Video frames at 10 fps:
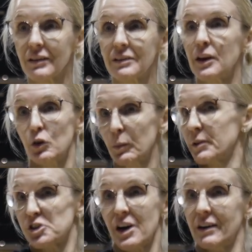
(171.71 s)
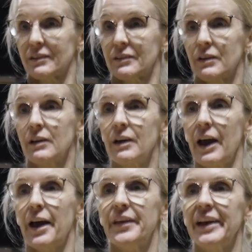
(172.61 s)
that you'll miss shots.
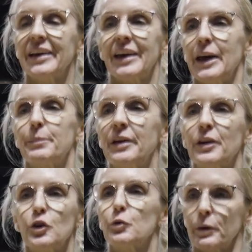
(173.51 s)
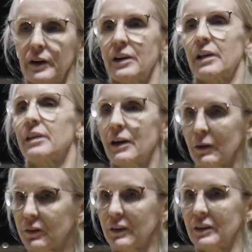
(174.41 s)
And then it can't be that you bring nothing
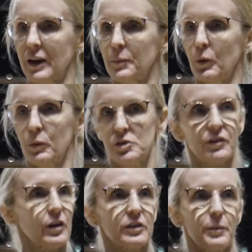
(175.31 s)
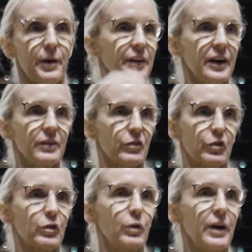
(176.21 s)
else to the table. We just talked about that in the
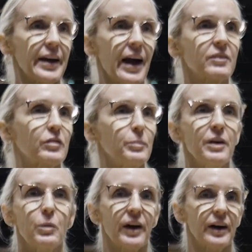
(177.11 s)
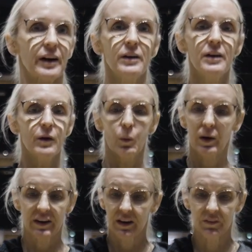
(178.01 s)
circle. It has to be where,
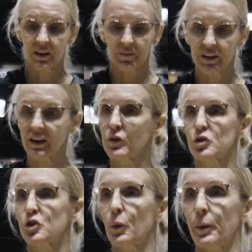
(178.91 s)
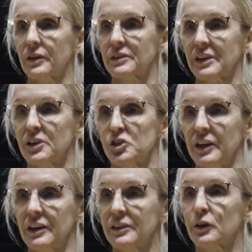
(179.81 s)
even if it doesn't show up on the stat
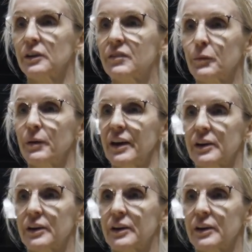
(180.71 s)
sheet, there needs to be